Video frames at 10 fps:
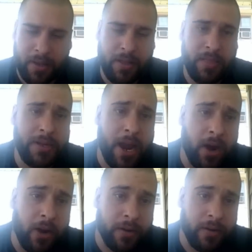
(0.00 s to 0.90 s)
The
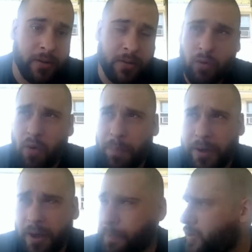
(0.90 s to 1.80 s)
dart, you
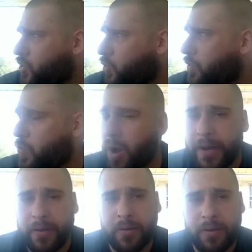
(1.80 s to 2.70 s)
open it up in Tour
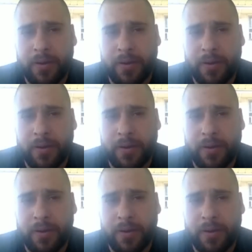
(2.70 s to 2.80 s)
1.